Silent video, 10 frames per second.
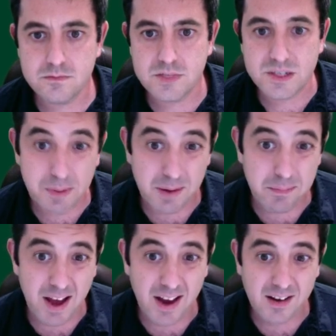Spade
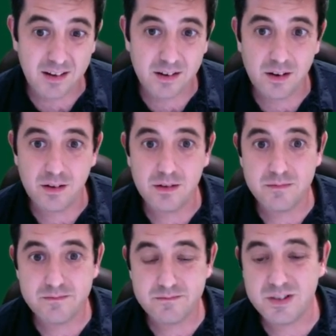back? No.
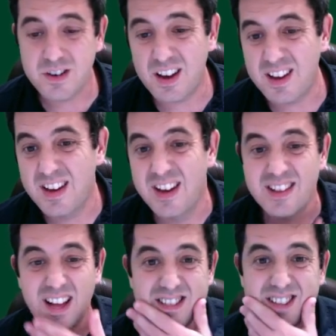Okay.
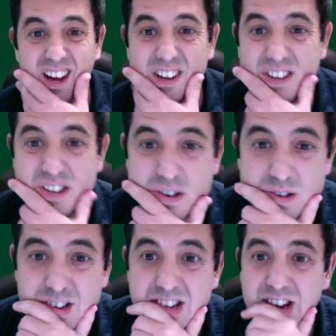That's not good
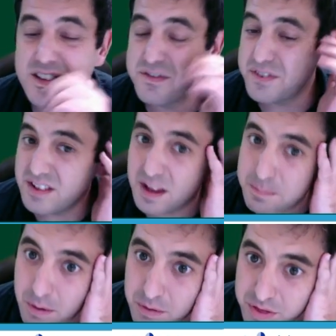news. It does feel like
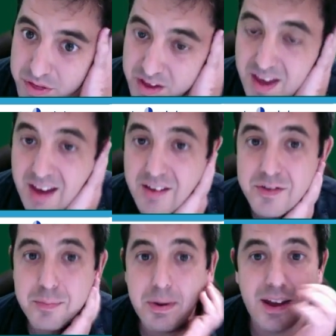both the king of
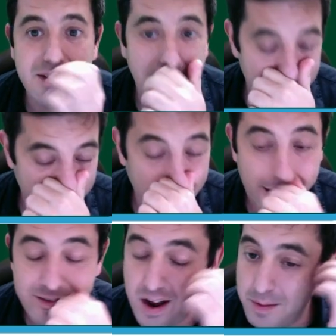spades and the
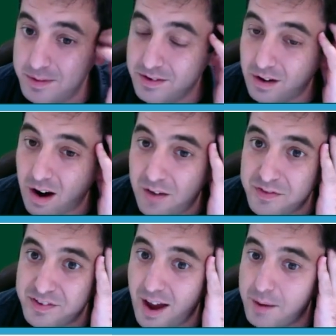king of diamonds are
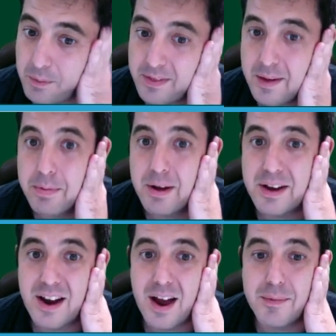offside when they play a
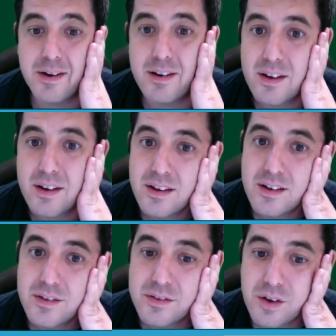diamond.
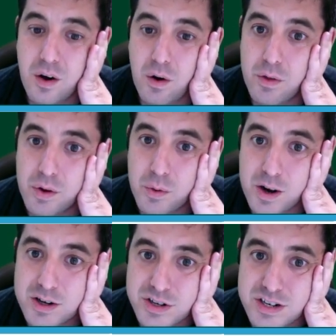So the
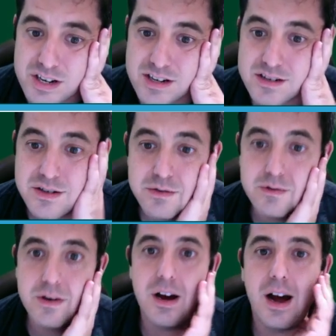question is,
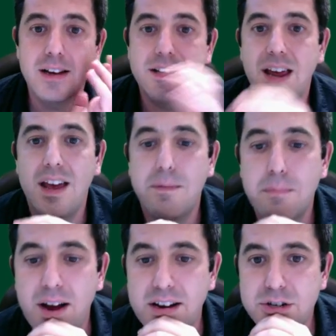do I take
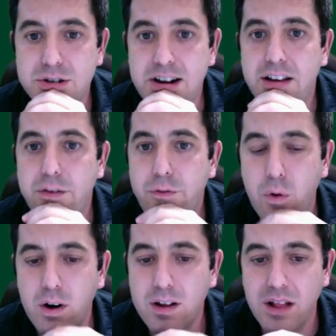my tricks?
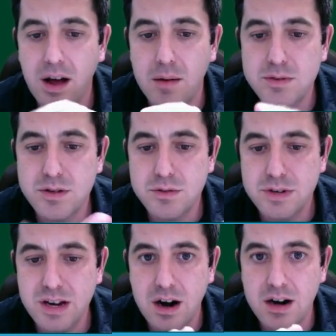4 clubs,
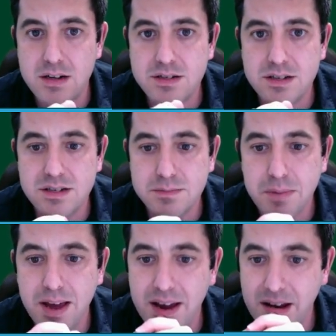3 hearts, a
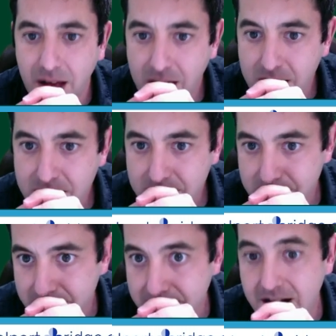spade,
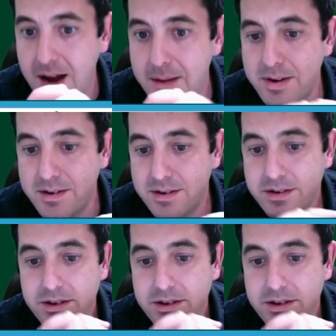and a diamond.